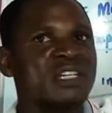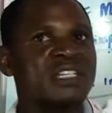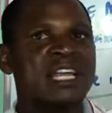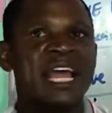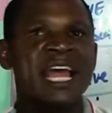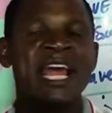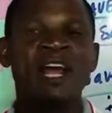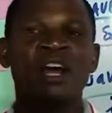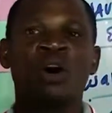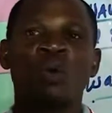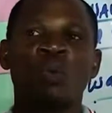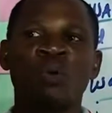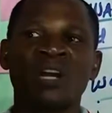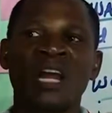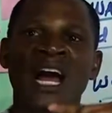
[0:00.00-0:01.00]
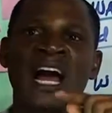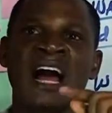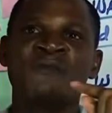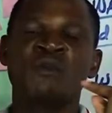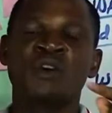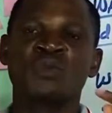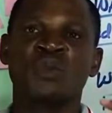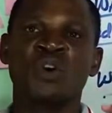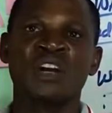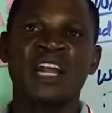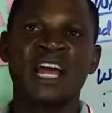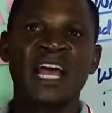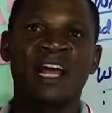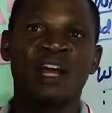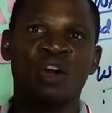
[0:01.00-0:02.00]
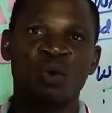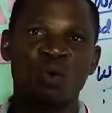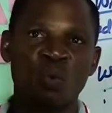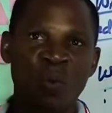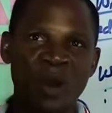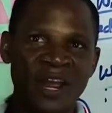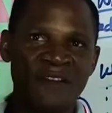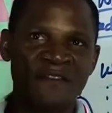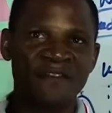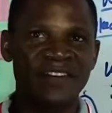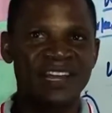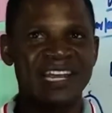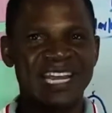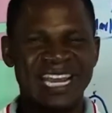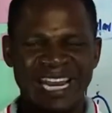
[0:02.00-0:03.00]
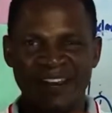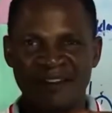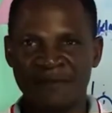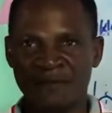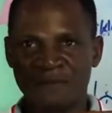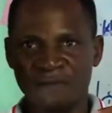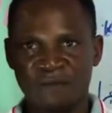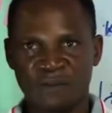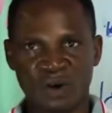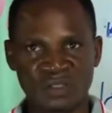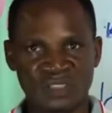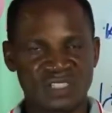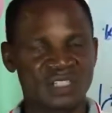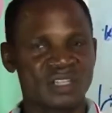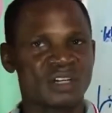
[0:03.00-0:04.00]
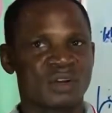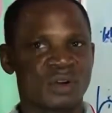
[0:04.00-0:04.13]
then we now have what we call a wave in front.